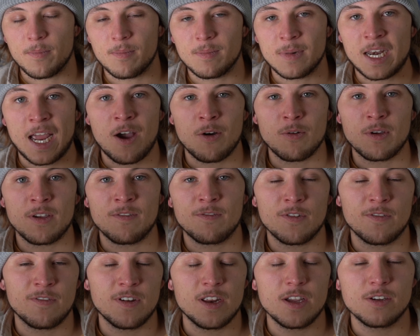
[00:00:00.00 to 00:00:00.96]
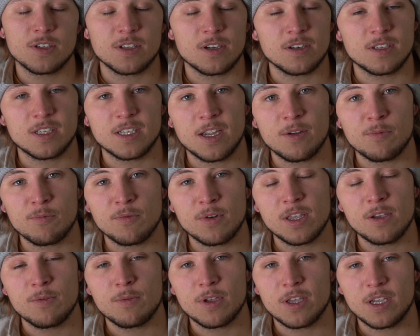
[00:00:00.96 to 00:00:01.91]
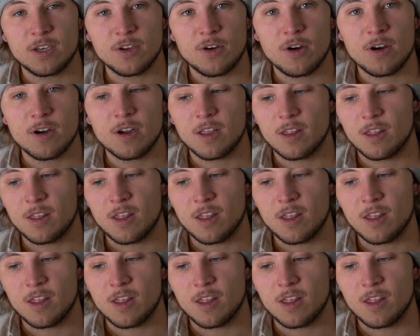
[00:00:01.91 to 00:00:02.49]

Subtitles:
Now if your video starts to get really dark,